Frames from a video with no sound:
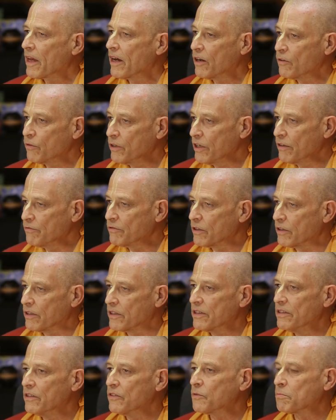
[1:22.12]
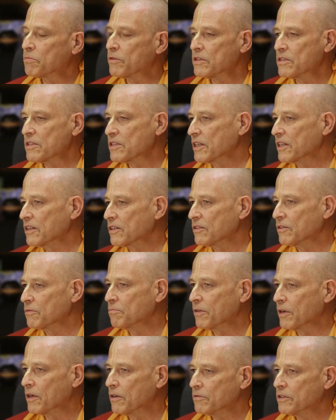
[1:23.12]
However, this particular
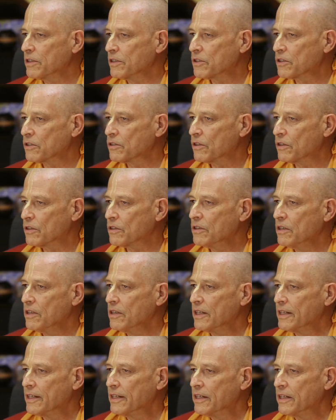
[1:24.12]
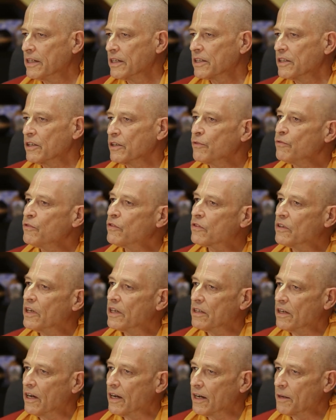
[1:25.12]
publisher gives
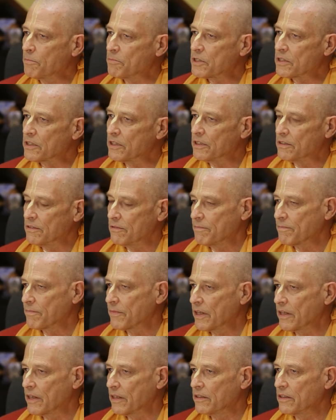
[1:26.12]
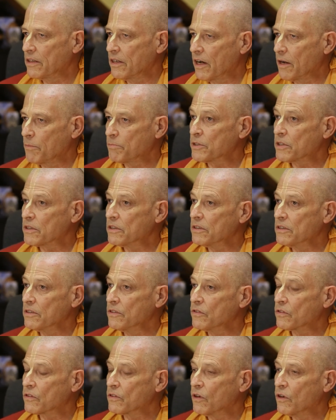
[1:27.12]
an option, and the option
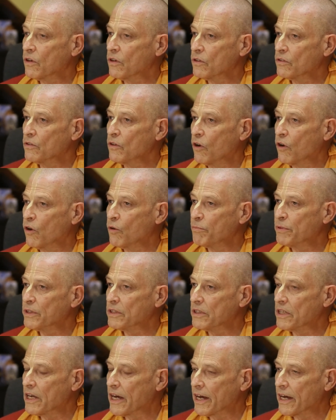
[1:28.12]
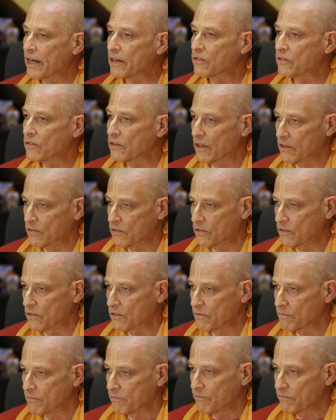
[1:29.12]
is called open access.